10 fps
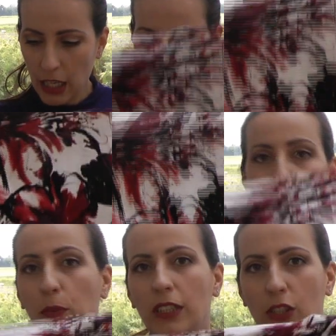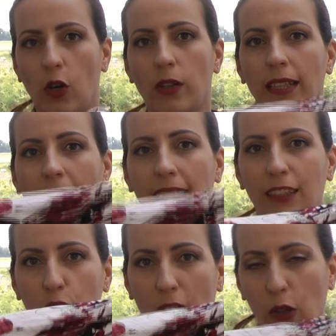So I'm going to put this on,
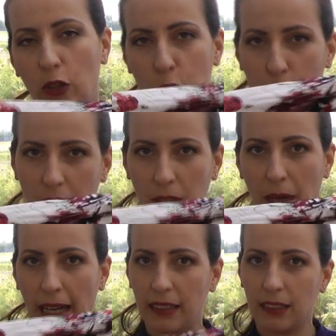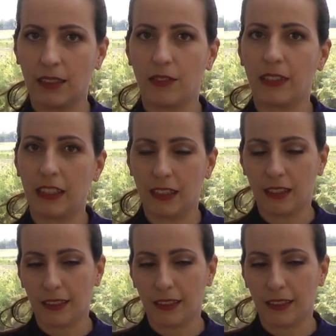and you are going to see my fit